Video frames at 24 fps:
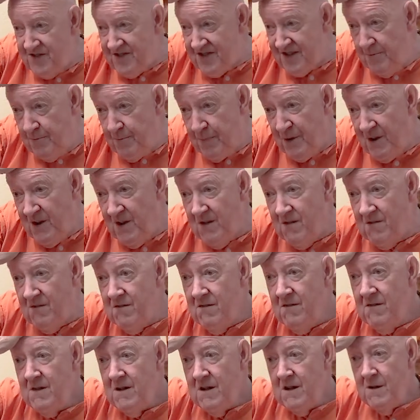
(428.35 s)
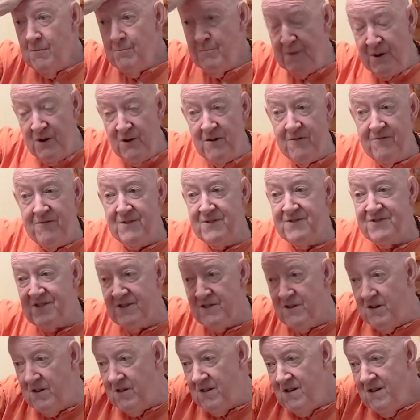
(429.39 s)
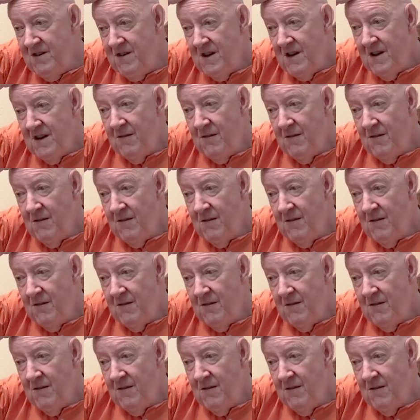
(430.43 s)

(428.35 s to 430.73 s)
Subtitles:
simple, beautiful soul.